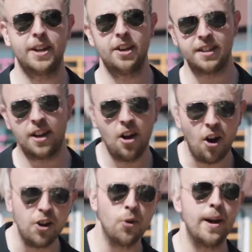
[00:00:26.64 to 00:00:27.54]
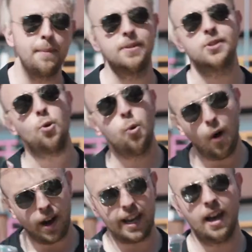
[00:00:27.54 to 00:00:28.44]
be good on the way, plus
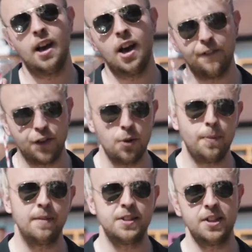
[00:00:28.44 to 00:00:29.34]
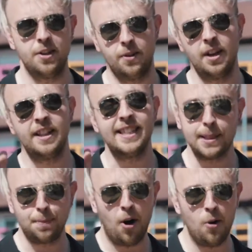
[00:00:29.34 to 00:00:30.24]
quite a few bevs too. This
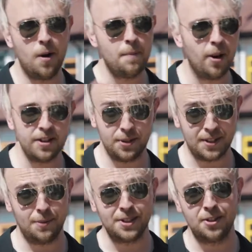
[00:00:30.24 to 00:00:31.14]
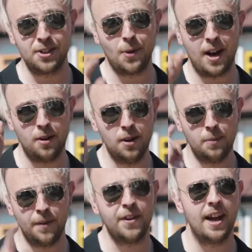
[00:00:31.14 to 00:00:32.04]
is part 1, part 2 is coming soon as well.
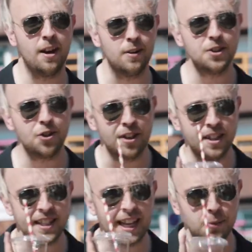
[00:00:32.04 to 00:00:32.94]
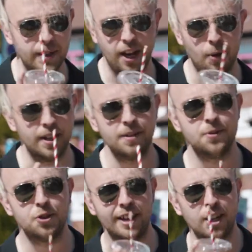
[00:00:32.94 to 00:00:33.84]
But for now, join us as we go
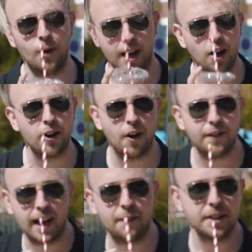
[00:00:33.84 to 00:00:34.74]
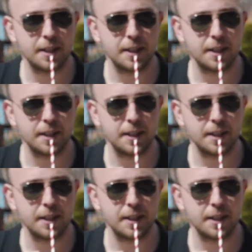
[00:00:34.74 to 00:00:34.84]
and drink quite a lot of coffee. Have you